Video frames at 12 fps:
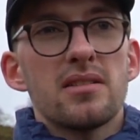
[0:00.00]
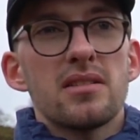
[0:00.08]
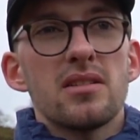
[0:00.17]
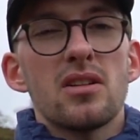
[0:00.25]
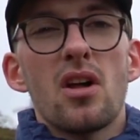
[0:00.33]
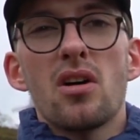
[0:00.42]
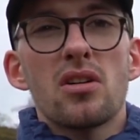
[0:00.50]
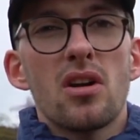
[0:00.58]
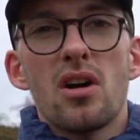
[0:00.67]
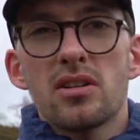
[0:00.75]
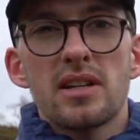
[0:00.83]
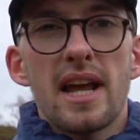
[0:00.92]

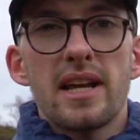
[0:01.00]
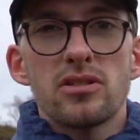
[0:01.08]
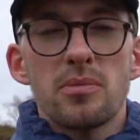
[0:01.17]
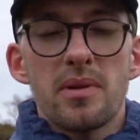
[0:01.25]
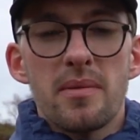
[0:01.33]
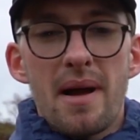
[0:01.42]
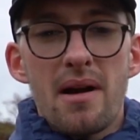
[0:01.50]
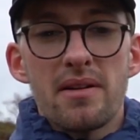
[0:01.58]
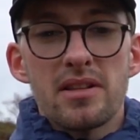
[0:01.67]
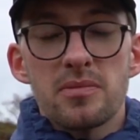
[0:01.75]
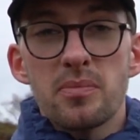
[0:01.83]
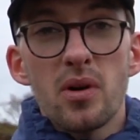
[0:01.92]
long days up in the
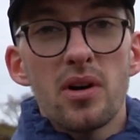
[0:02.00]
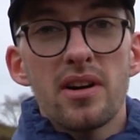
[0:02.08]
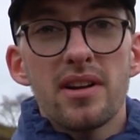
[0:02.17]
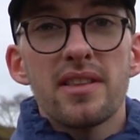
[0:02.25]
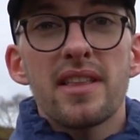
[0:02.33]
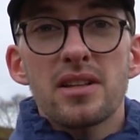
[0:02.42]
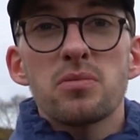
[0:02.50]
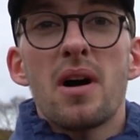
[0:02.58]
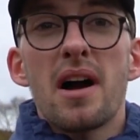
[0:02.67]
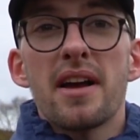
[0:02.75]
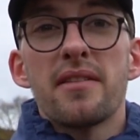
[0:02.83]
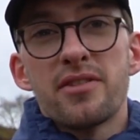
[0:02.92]
mountains, but that's what
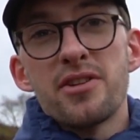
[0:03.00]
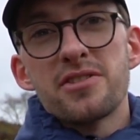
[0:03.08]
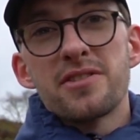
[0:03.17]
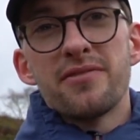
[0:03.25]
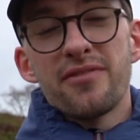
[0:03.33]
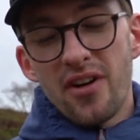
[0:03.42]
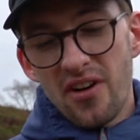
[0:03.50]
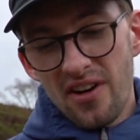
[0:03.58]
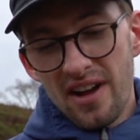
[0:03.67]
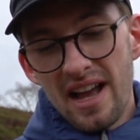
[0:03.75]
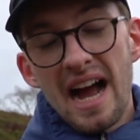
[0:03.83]
I have used them for,